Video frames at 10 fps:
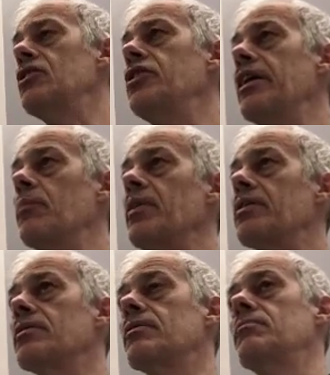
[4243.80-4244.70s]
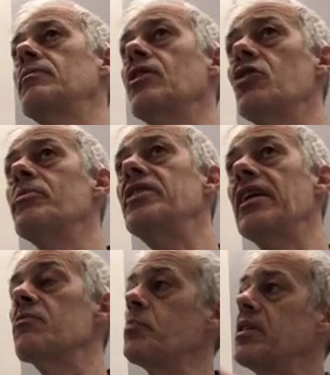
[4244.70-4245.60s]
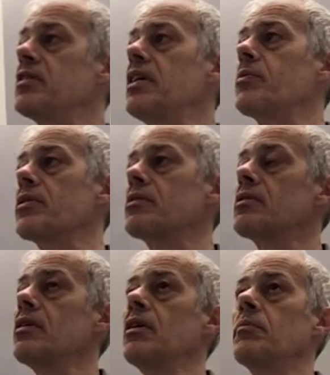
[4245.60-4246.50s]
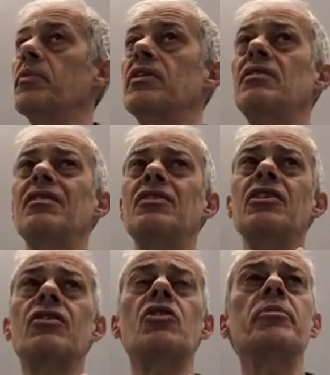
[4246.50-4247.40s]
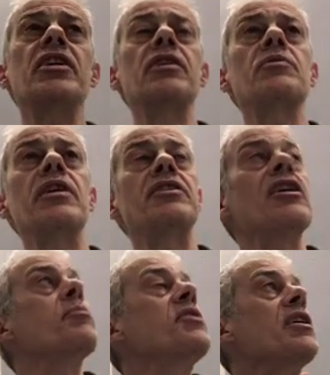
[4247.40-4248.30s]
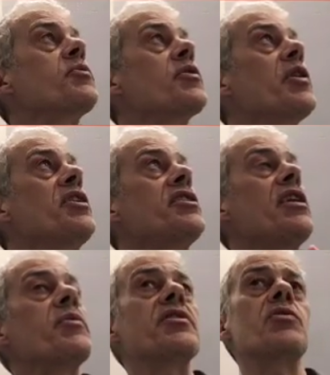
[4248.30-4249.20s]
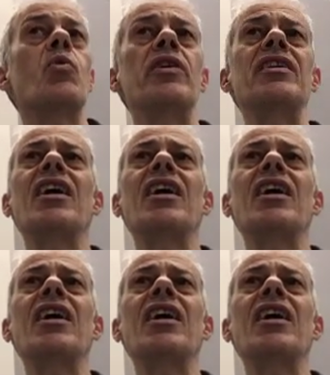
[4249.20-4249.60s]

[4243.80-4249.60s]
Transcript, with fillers: in the genome because the human genome has been sequenced. But the, human genome, genome sequence was only sequenced, what, in